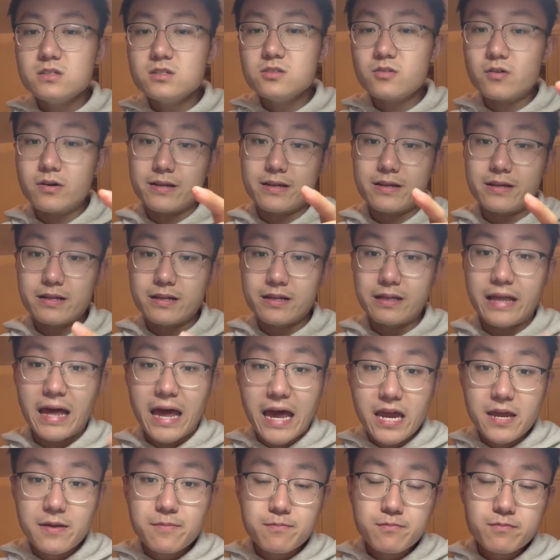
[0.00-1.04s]
your
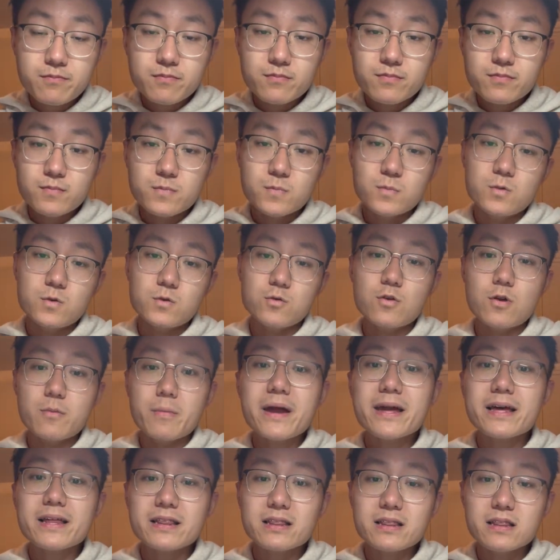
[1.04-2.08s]
claim, your
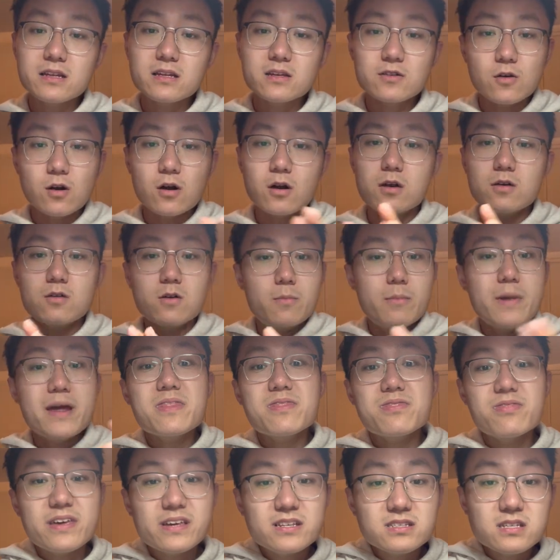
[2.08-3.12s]

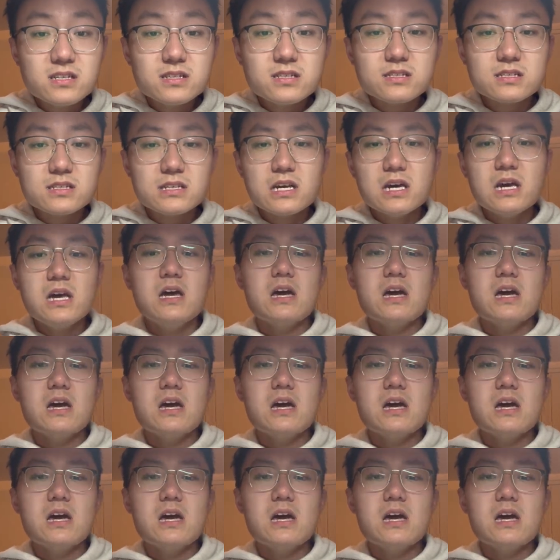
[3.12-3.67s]
main thesis,